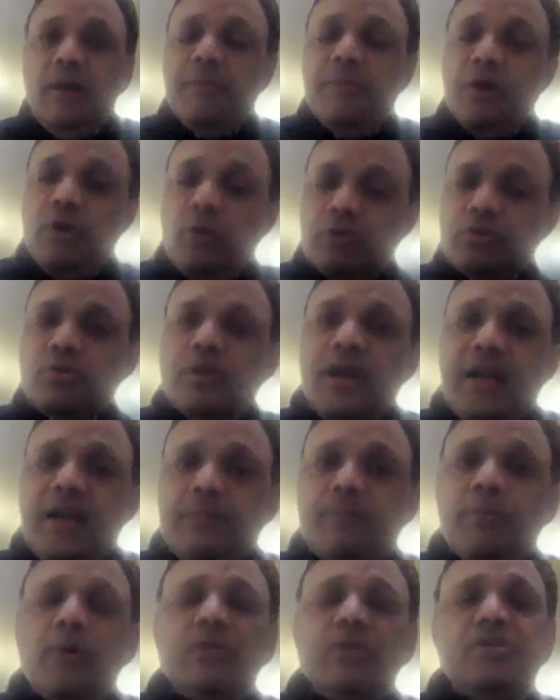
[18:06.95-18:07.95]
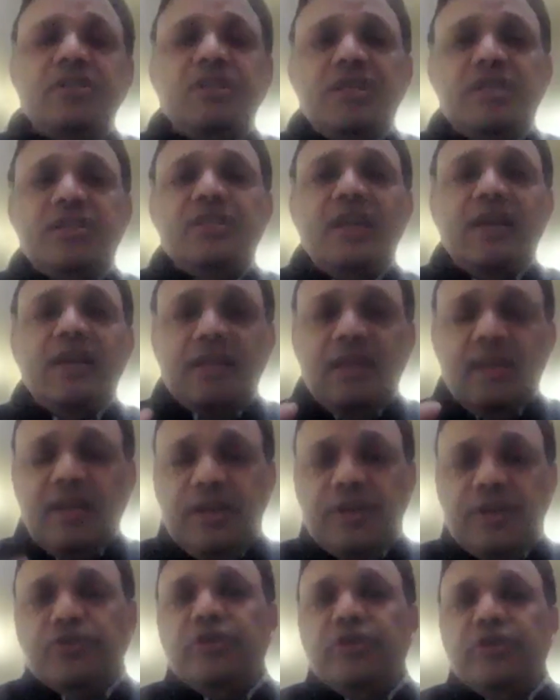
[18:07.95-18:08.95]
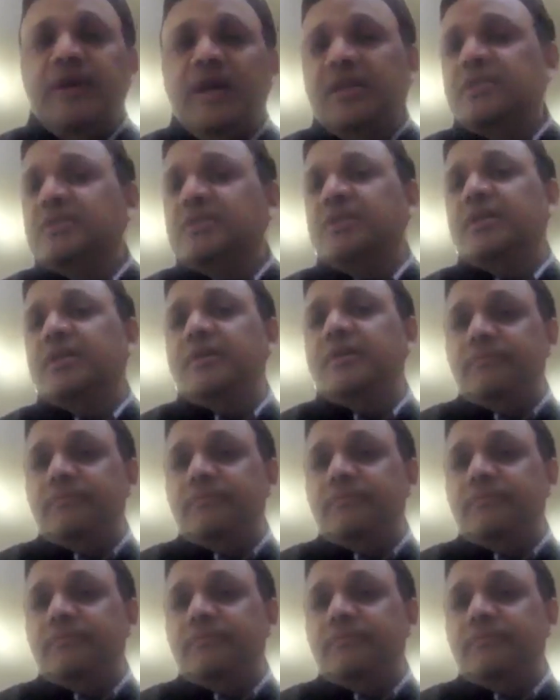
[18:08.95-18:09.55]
but also right policies that the leadership has